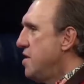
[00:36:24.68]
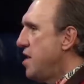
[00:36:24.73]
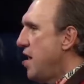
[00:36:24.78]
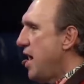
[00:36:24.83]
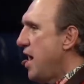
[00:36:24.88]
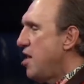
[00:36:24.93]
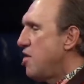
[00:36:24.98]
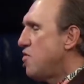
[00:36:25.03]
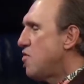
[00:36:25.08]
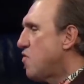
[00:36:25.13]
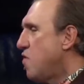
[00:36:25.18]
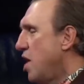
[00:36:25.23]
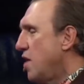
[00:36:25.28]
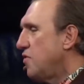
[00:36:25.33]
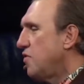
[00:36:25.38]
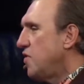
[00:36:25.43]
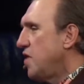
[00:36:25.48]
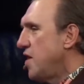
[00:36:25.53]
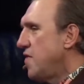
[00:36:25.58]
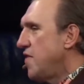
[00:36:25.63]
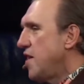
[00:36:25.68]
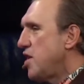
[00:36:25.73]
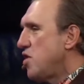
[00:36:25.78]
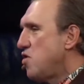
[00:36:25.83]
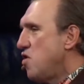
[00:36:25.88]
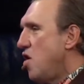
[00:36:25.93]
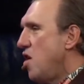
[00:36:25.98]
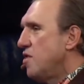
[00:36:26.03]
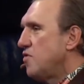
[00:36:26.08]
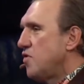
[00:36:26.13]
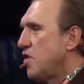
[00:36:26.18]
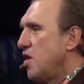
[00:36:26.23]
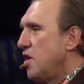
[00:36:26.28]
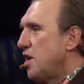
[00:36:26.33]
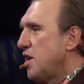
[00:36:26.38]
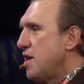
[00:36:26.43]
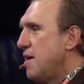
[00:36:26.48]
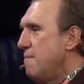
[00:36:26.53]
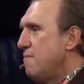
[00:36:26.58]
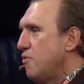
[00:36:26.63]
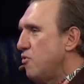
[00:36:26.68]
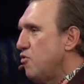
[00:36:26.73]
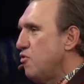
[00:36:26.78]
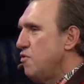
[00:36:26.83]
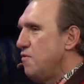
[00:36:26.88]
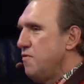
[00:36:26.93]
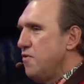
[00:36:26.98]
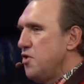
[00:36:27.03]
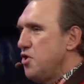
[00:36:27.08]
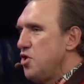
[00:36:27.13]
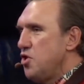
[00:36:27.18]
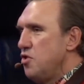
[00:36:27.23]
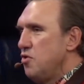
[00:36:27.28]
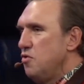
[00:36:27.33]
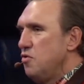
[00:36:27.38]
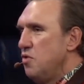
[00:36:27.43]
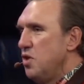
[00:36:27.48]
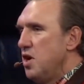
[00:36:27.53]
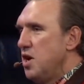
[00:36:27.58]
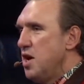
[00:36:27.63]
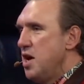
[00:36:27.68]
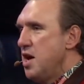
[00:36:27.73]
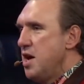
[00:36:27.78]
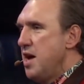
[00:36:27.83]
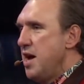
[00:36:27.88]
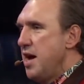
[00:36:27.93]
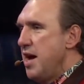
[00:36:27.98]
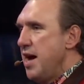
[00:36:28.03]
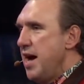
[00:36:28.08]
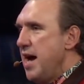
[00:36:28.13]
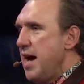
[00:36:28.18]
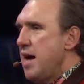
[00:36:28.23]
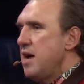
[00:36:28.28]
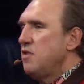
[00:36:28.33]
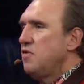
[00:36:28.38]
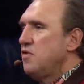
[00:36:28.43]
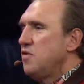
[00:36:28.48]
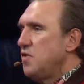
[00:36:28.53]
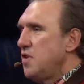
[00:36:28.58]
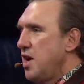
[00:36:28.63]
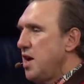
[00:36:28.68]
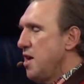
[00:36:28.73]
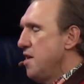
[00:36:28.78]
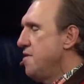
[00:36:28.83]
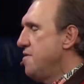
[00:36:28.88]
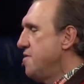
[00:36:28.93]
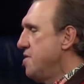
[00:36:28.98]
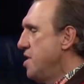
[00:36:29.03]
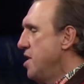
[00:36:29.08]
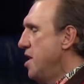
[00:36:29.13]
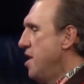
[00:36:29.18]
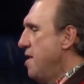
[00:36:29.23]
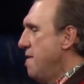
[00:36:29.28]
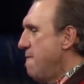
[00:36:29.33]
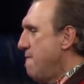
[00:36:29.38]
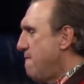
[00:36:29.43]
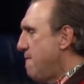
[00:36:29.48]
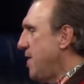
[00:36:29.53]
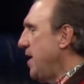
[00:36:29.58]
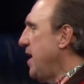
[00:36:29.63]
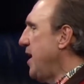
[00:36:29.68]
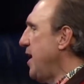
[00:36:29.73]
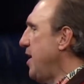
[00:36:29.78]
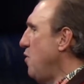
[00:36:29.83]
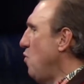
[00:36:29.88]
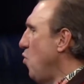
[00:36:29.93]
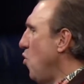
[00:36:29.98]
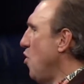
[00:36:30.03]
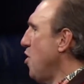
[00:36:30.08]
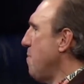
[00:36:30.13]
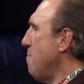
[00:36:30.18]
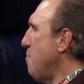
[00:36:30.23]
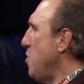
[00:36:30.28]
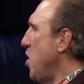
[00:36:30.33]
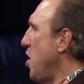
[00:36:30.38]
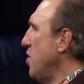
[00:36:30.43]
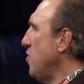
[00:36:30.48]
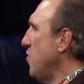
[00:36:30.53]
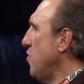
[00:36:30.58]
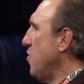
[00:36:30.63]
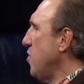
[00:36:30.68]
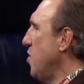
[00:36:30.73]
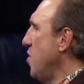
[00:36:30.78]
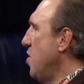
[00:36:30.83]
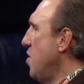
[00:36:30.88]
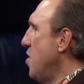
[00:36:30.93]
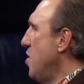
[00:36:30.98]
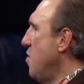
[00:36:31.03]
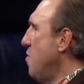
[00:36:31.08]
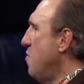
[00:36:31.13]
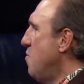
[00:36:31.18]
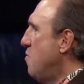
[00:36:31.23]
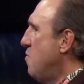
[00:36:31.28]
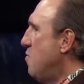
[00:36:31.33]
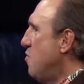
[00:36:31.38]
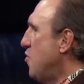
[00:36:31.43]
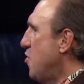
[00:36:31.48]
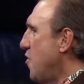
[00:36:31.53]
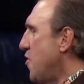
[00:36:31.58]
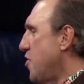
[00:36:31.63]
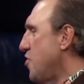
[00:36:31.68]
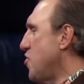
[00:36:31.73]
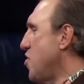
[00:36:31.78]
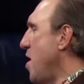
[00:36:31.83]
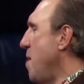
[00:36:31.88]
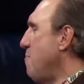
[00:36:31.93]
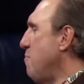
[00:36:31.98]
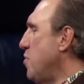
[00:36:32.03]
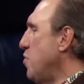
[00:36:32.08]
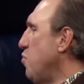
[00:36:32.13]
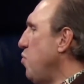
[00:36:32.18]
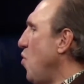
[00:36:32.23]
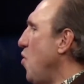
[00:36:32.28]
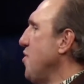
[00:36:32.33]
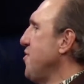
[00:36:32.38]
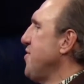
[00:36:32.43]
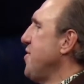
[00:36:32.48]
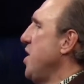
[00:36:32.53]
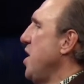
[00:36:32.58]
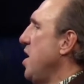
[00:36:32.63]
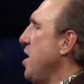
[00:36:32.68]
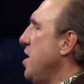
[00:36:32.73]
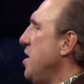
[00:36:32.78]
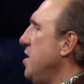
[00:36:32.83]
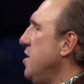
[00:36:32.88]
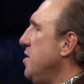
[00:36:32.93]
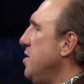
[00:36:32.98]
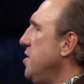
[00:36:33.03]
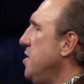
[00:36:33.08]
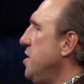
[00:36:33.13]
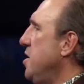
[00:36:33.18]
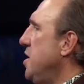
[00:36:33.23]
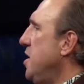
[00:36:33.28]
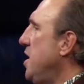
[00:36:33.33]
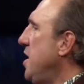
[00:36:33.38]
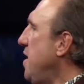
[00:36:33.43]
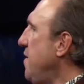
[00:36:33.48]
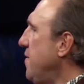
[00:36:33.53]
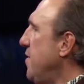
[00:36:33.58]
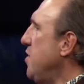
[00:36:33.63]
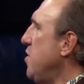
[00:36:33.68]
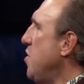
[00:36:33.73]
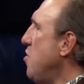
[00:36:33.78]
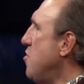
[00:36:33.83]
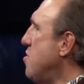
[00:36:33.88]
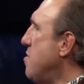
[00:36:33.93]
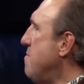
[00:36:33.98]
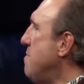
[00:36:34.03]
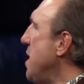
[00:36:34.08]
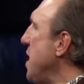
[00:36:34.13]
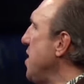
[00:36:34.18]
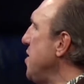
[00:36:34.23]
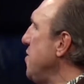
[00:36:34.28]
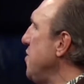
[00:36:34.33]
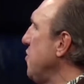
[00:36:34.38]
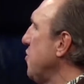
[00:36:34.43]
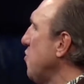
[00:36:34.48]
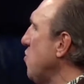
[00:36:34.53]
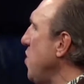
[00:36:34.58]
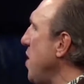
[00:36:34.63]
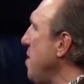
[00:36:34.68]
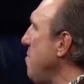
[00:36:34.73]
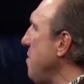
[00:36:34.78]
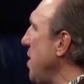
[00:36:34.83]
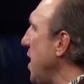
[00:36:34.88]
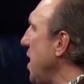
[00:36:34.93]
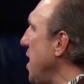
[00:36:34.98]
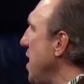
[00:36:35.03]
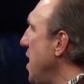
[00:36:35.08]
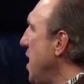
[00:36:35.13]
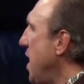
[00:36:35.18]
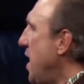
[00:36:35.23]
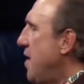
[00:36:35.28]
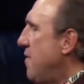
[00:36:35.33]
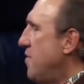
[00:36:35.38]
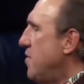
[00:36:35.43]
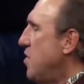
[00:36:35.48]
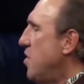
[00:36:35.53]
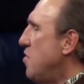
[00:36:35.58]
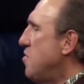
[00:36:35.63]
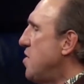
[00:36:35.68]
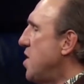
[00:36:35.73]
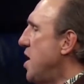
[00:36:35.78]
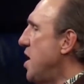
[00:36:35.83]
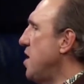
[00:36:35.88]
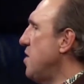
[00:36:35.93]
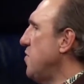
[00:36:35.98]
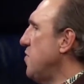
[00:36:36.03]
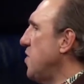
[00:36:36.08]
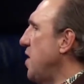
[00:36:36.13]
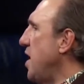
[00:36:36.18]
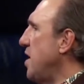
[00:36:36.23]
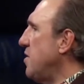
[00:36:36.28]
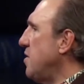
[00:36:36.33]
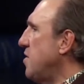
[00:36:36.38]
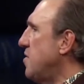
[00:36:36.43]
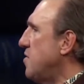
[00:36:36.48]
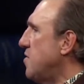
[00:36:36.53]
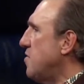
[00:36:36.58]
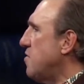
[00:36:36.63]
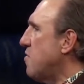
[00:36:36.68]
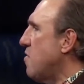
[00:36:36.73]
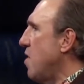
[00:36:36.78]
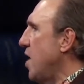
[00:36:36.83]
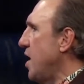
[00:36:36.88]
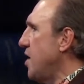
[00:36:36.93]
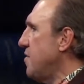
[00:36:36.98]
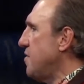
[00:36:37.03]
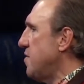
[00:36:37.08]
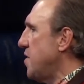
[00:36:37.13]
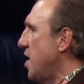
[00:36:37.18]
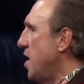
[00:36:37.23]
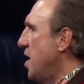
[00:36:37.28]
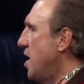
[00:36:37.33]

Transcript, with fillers: and trusting that God's going to come through for you, as in filling water pots to the top with water, even though your mind is screaming, even though your head is saying, This is crazy.